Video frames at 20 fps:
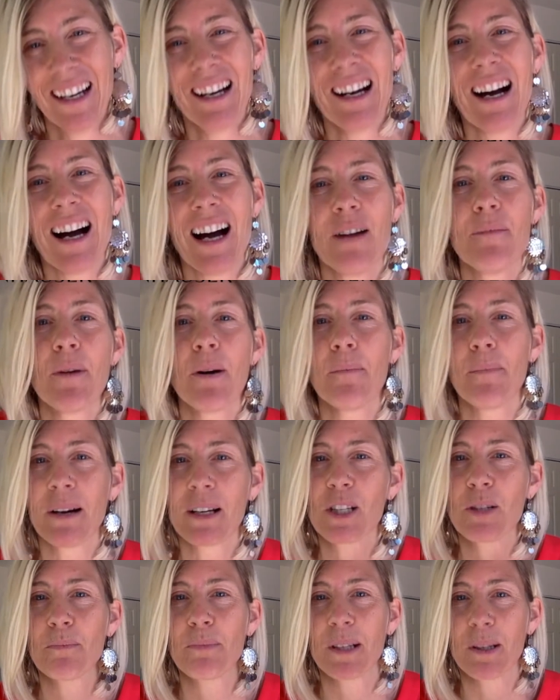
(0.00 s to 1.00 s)
I'm a
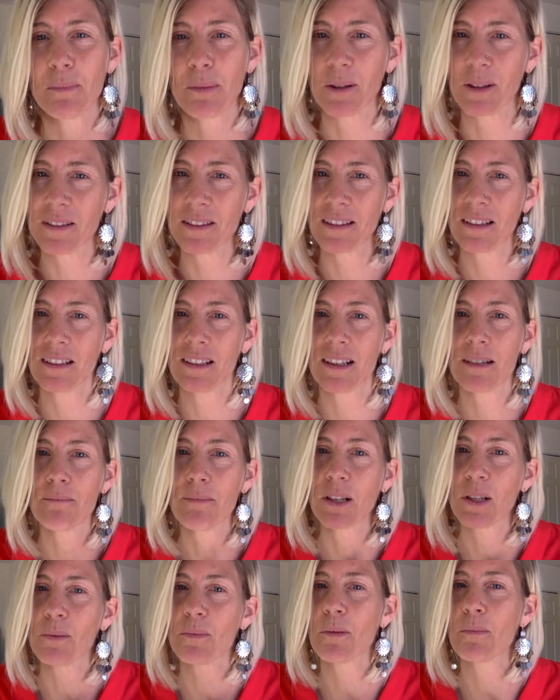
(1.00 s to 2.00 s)
much better person. I'm
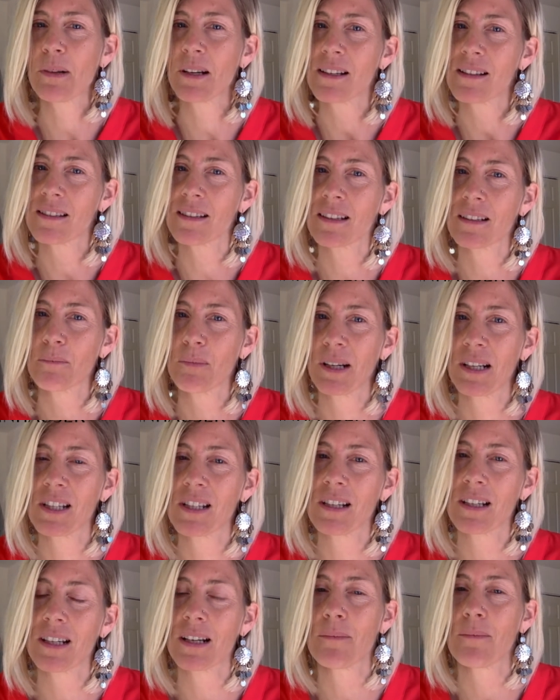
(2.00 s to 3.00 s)
much more
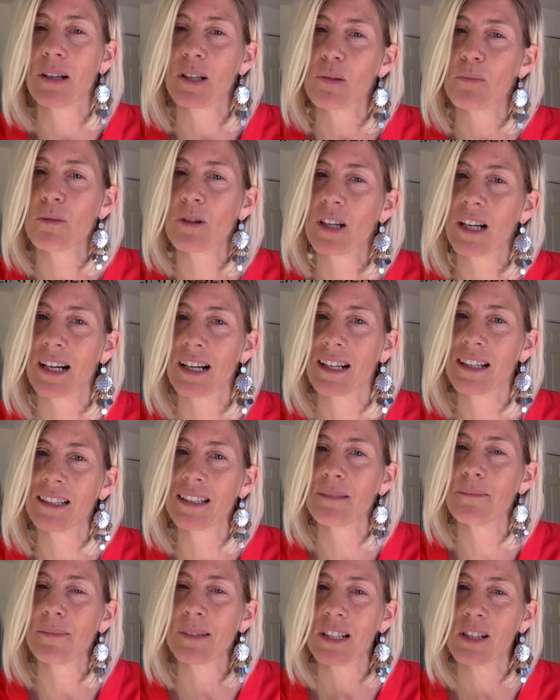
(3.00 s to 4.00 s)
patient. I'm much more kind.
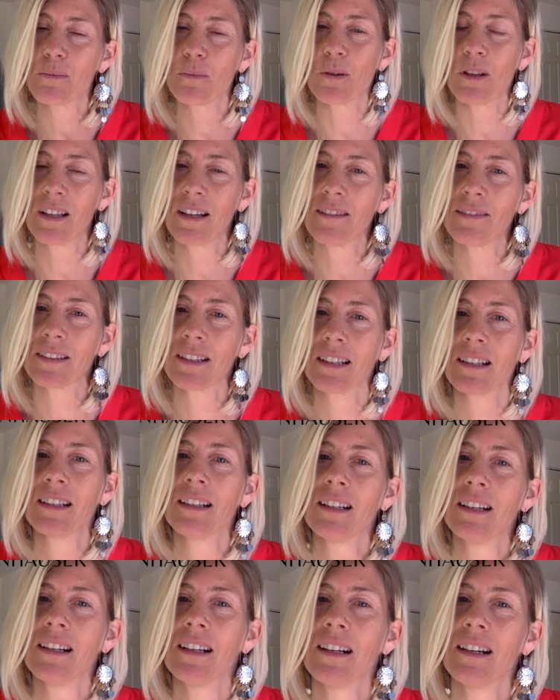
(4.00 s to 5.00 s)
I'm much more loving
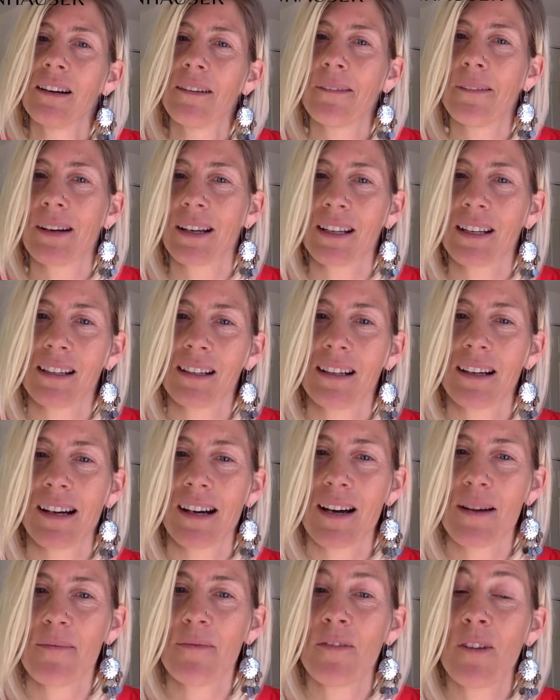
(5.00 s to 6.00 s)
when
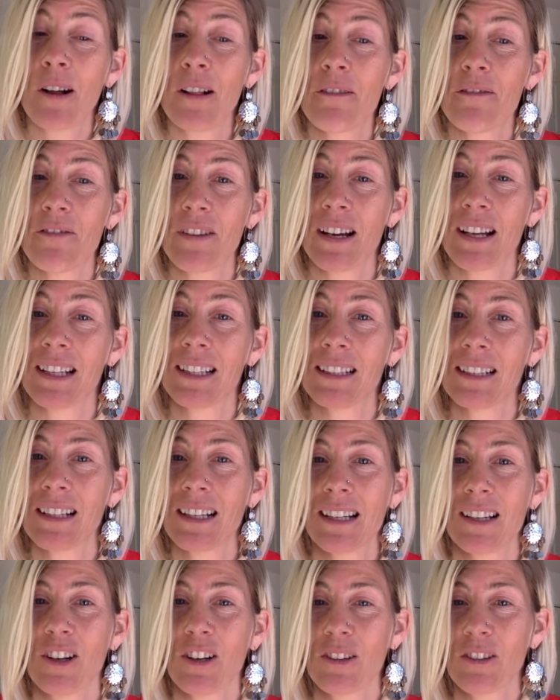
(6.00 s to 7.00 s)
I'm well fed
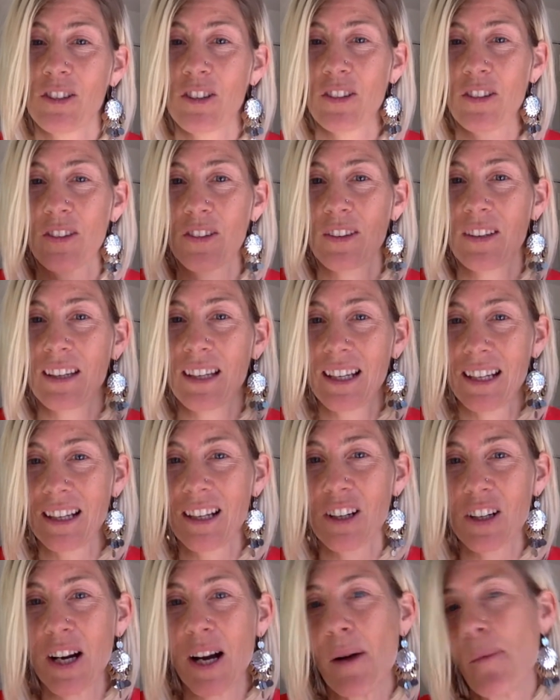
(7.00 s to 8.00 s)
and not just eating
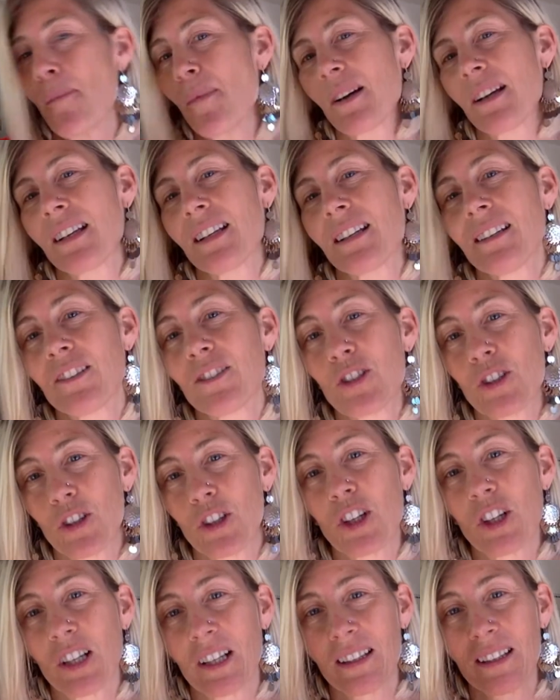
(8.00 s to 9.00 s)
crap and
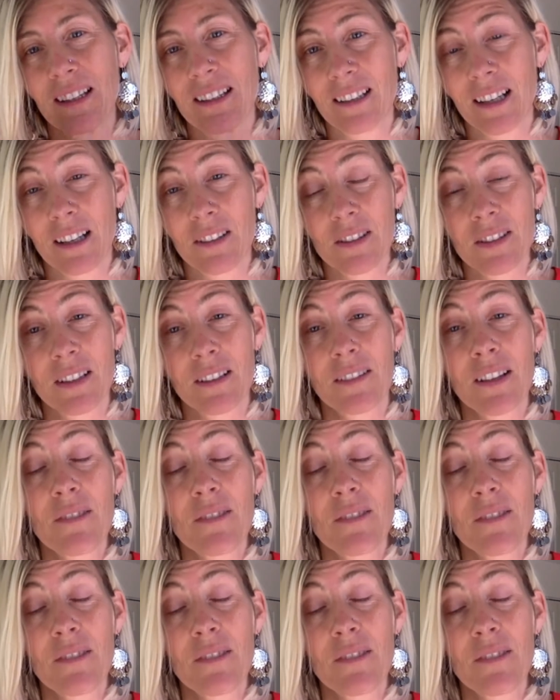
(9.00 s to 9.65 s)
sugar and that kind of stuff.